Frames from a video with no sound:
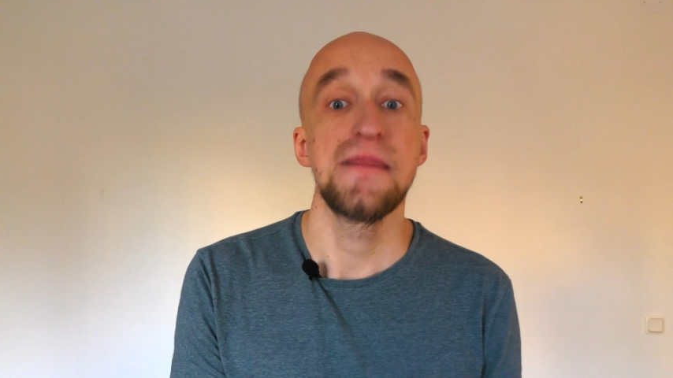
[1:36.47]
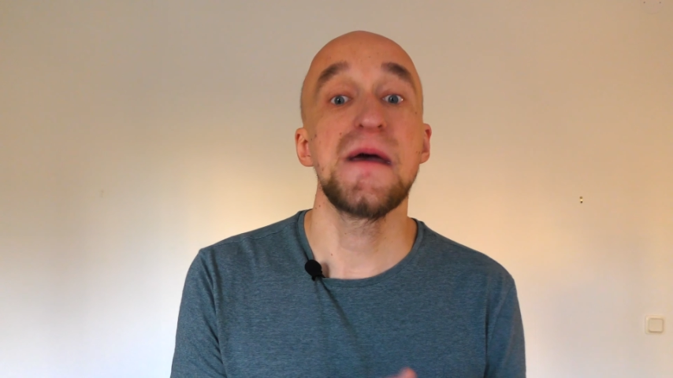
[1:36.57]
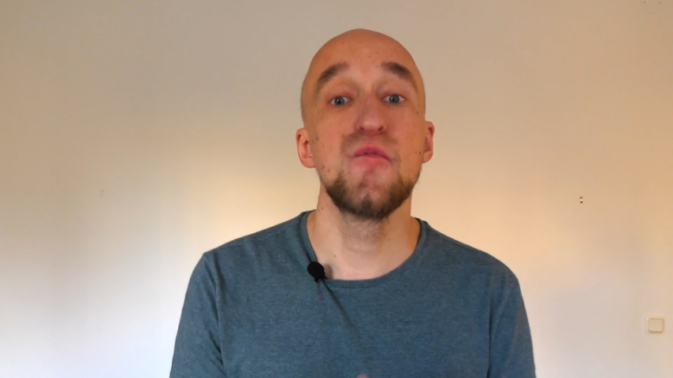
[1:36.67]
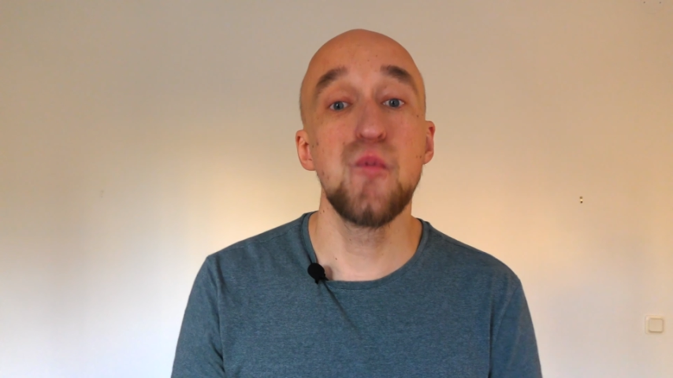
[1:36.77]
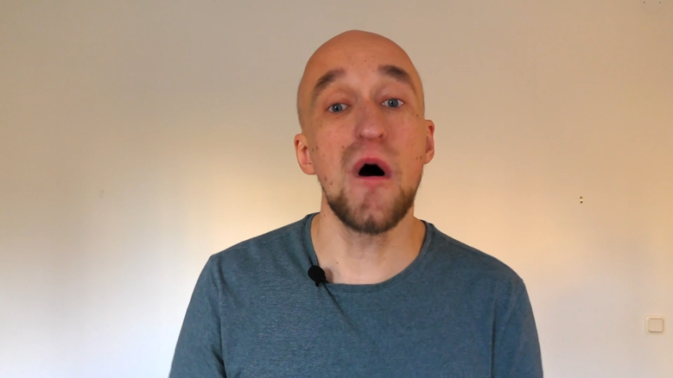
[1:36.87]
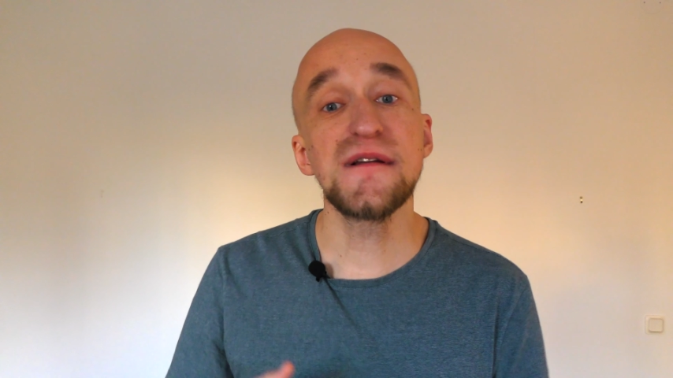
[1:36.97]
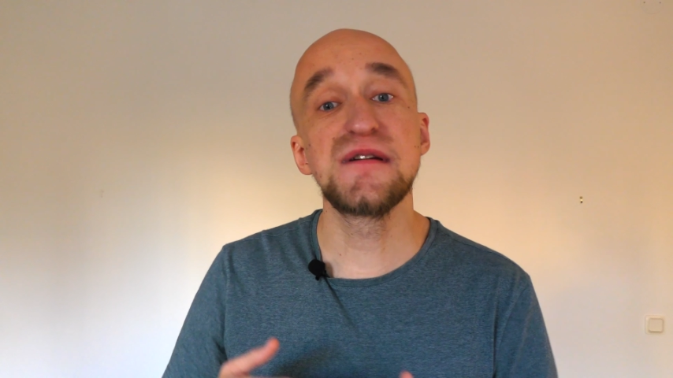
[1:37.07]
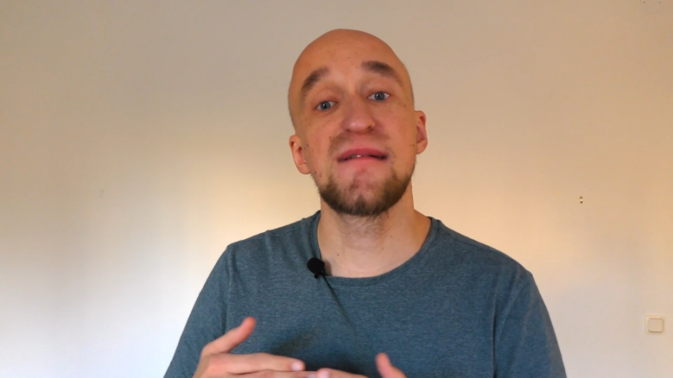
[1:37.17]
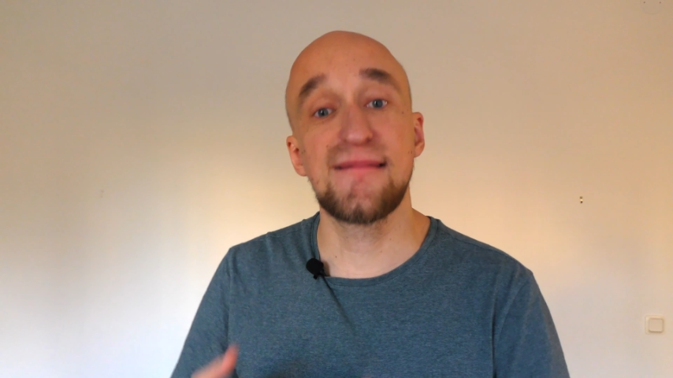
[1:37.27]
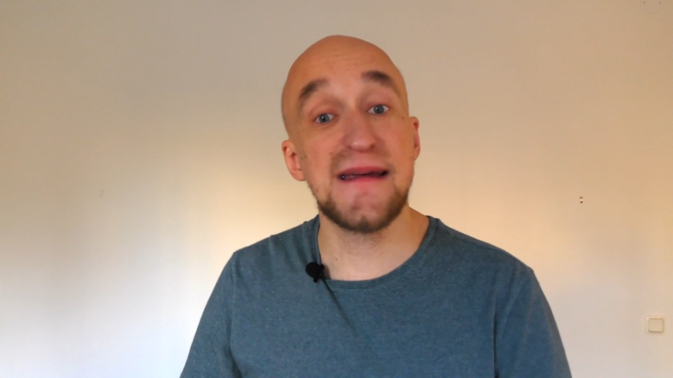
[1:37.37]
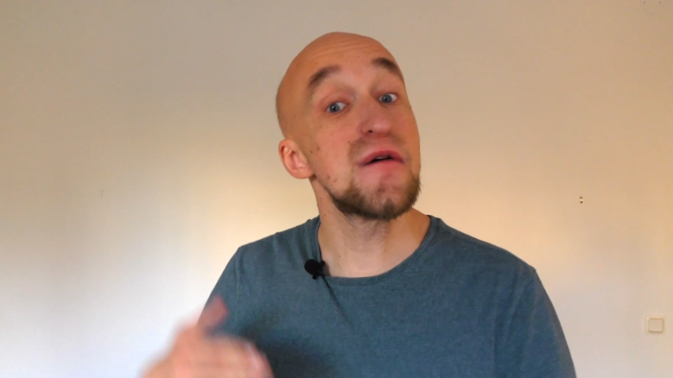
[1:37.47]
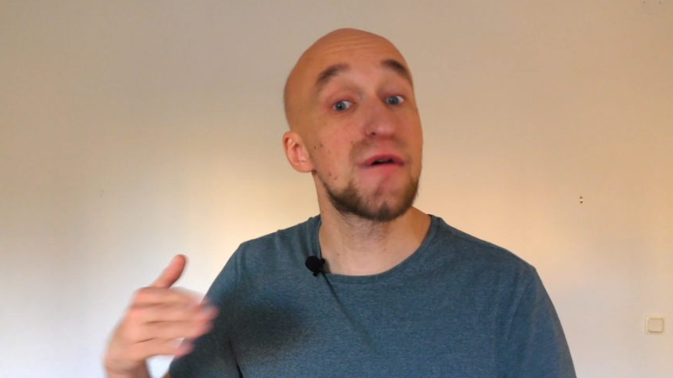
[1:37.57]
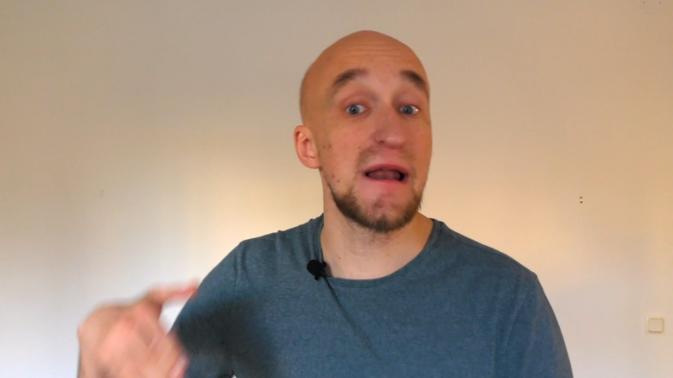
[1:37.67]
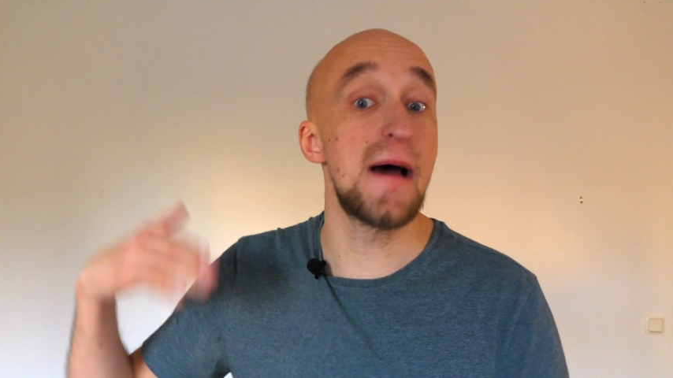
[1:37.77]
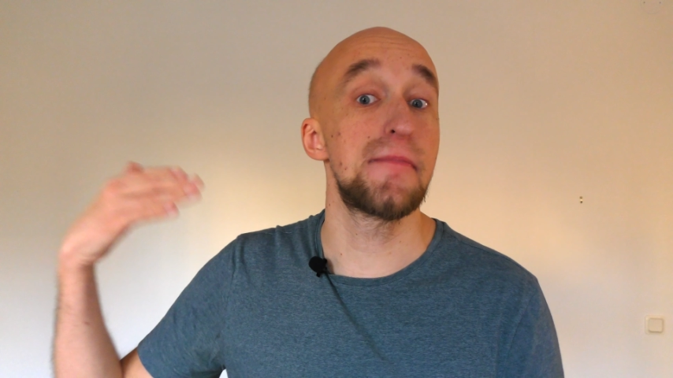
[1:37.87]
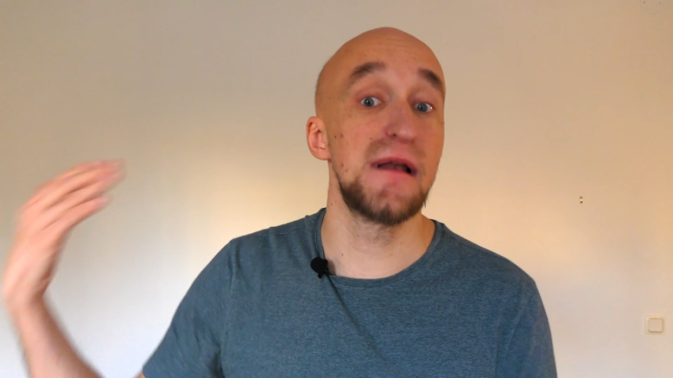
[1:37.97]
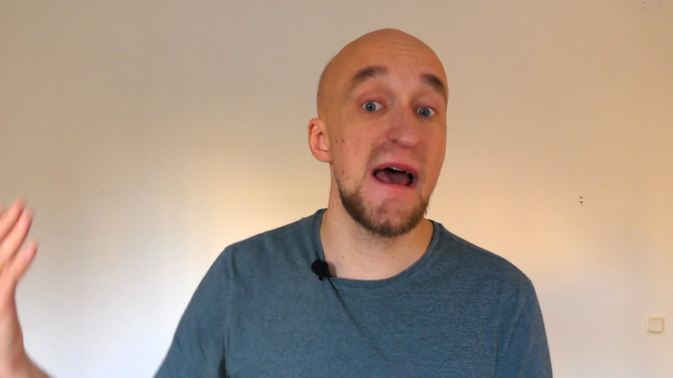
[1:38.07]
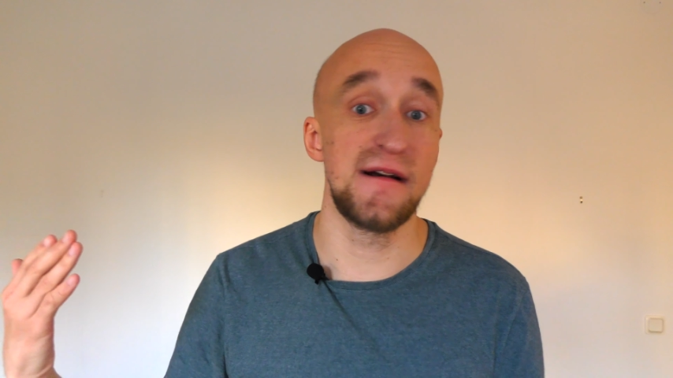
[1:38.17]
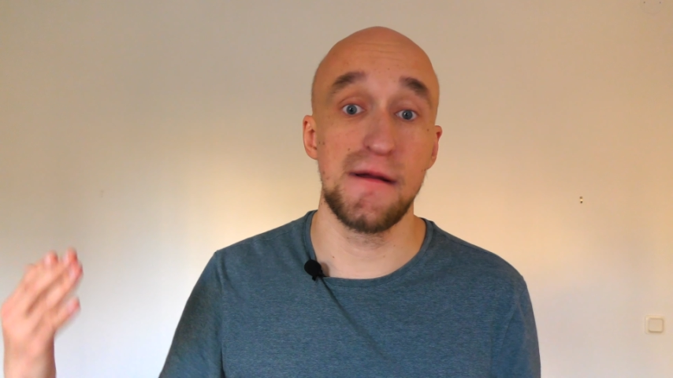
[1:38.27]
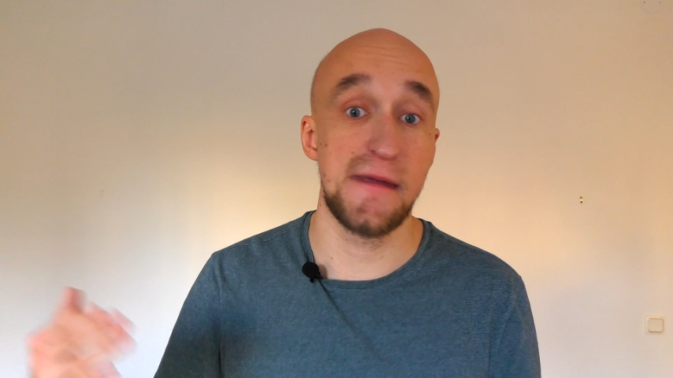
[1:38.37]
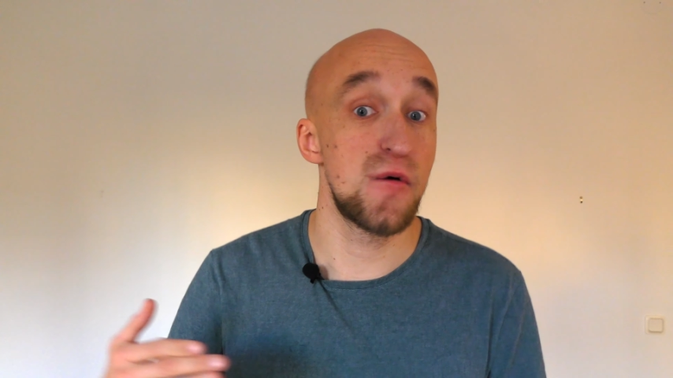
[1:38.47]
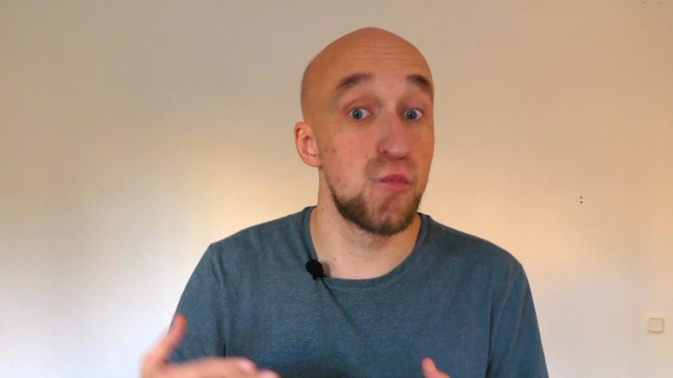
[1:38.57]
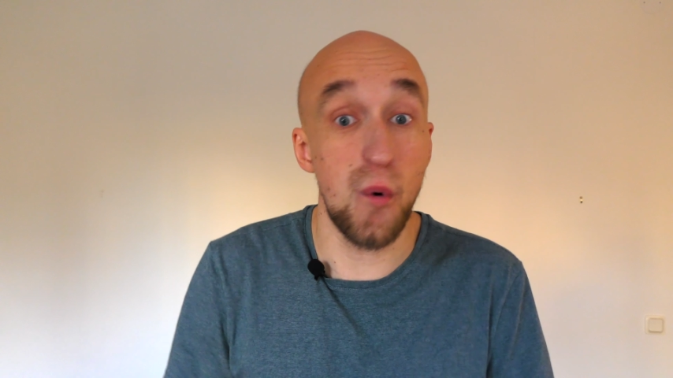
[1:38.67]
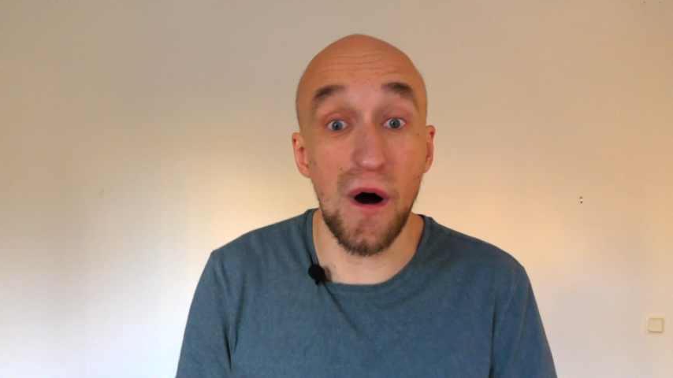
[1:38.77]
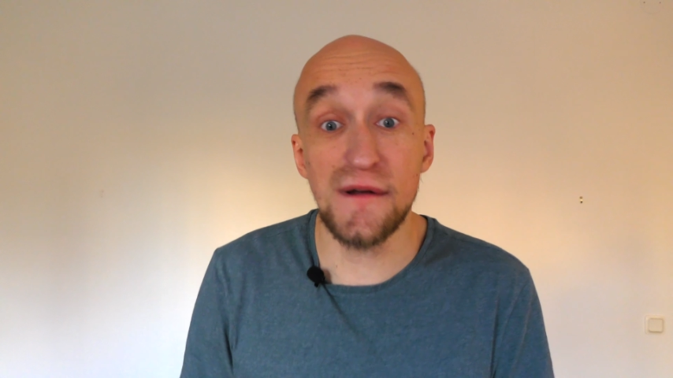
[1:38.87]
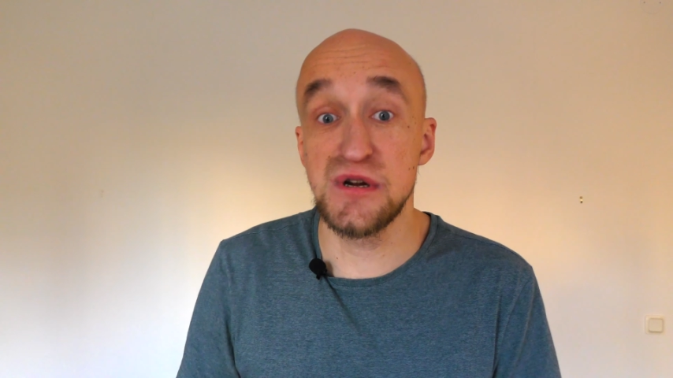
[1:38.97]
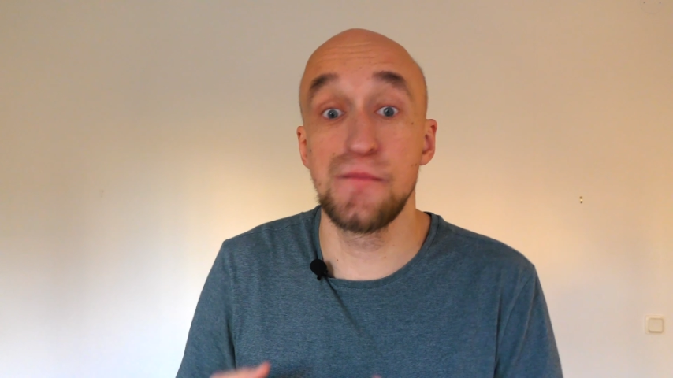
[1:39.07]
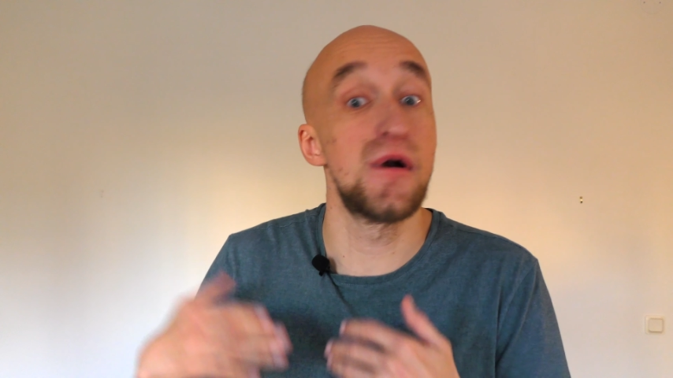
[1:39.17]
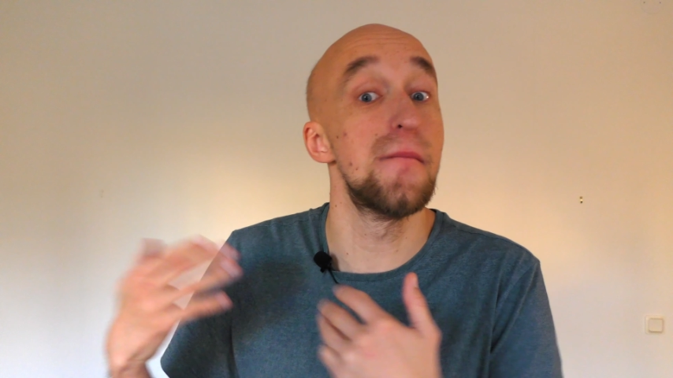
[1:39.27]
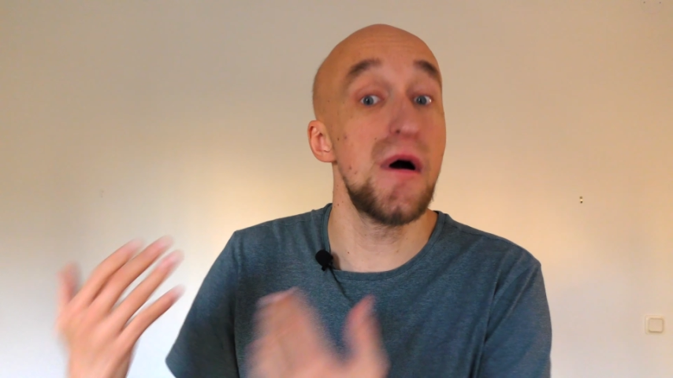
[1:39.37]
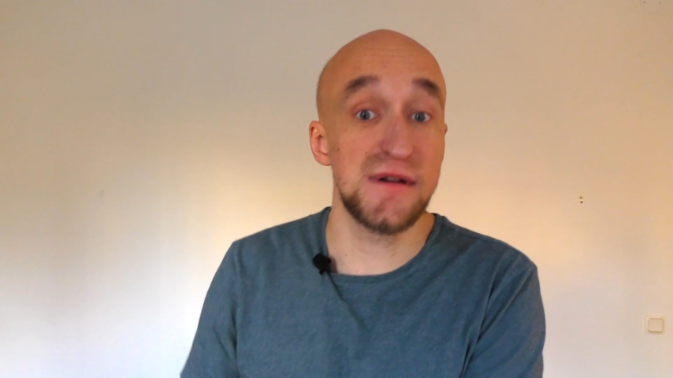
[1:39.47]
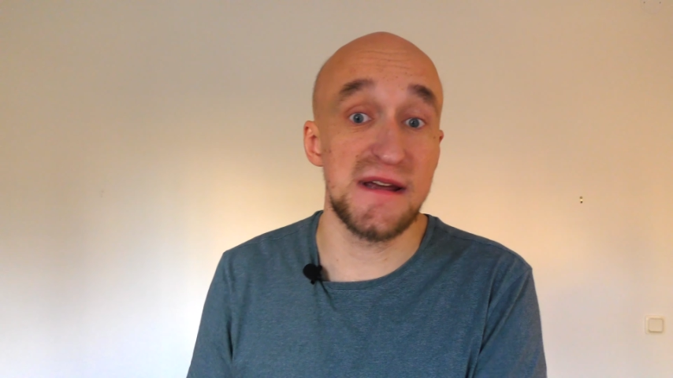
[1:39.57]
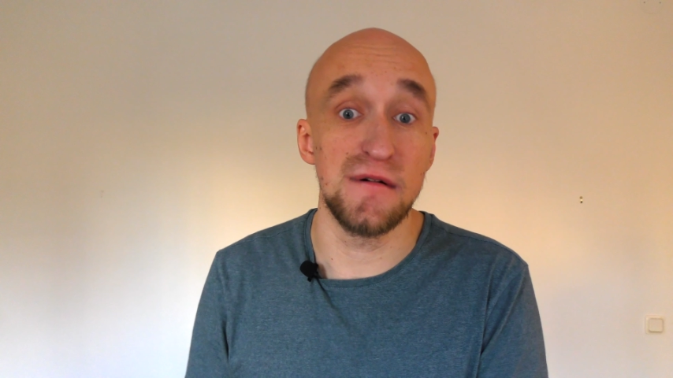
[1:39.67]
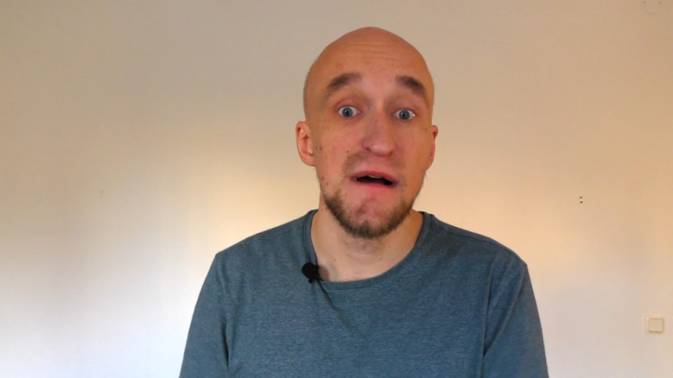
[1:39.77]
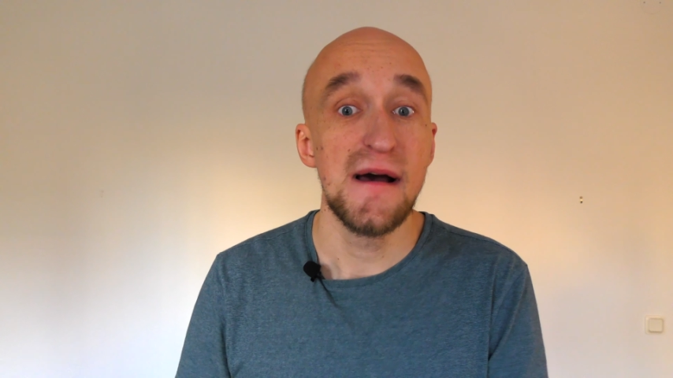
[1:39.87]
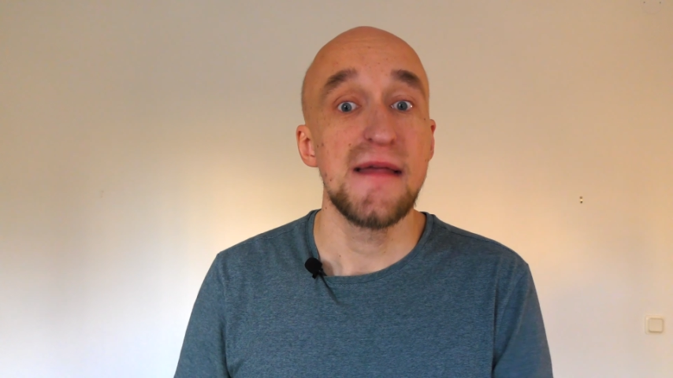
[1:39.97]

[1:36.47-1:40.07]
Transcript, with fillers: They want to see you climb the ladder. They want to promote you.